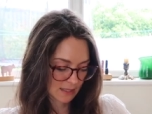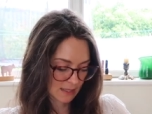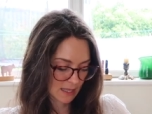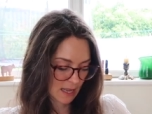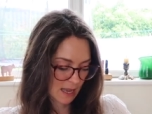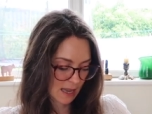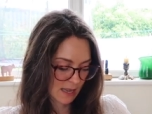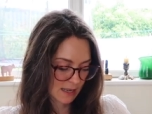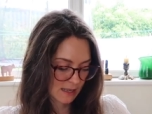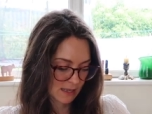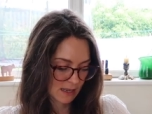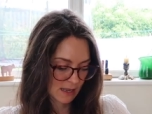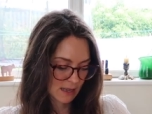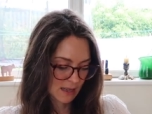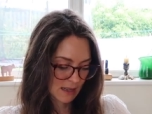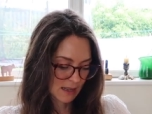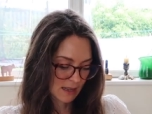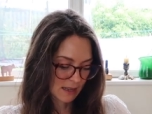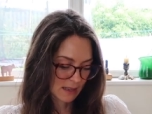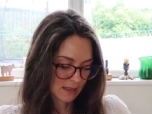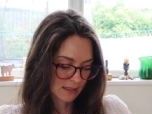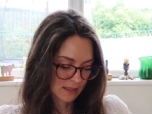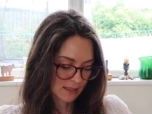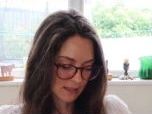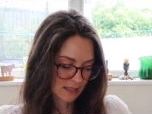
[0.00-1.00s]
sun,
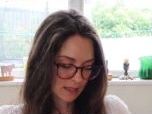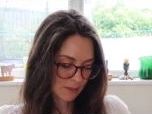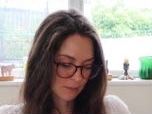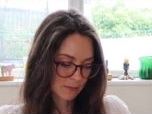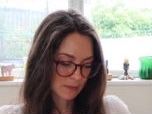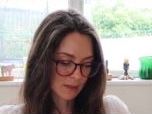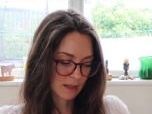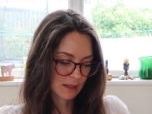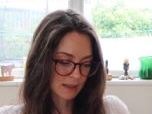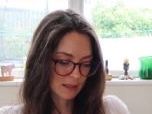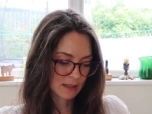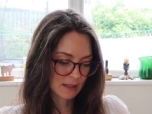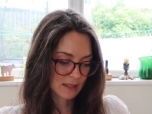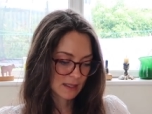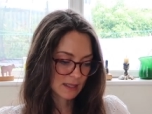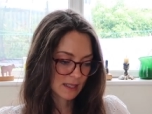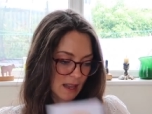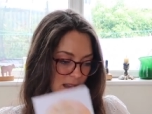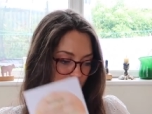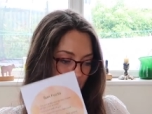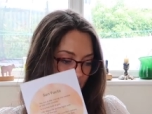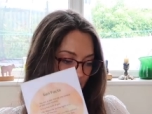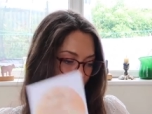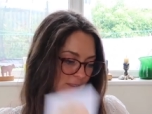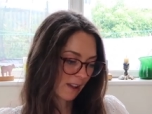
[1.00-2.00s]
some
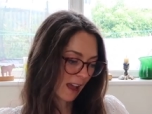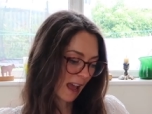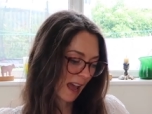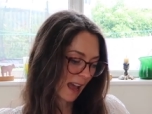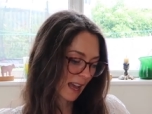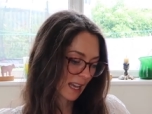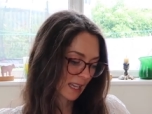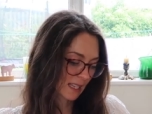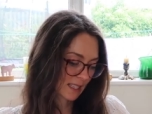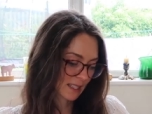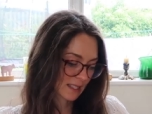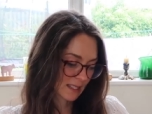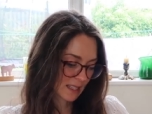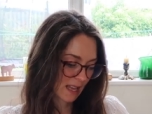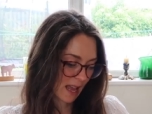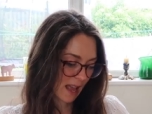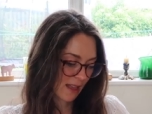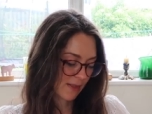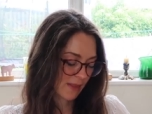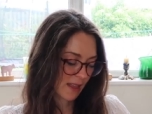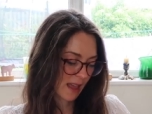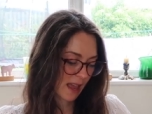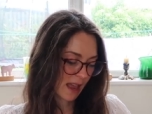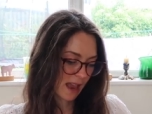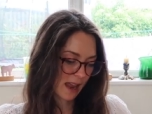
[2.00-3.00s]
sun facts,
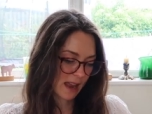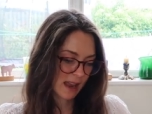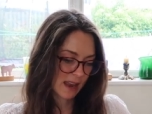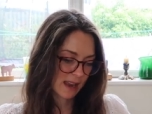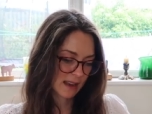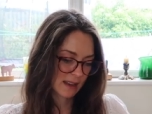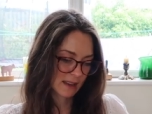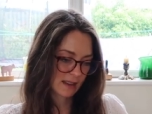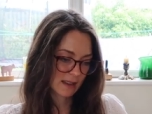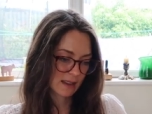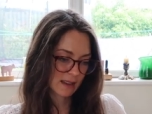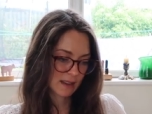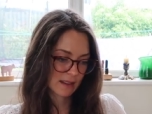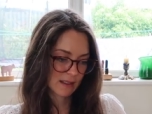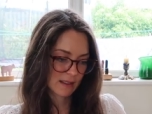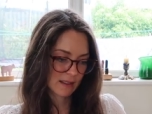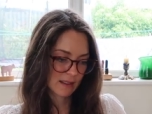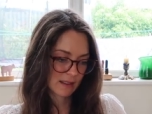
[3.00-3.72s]
and then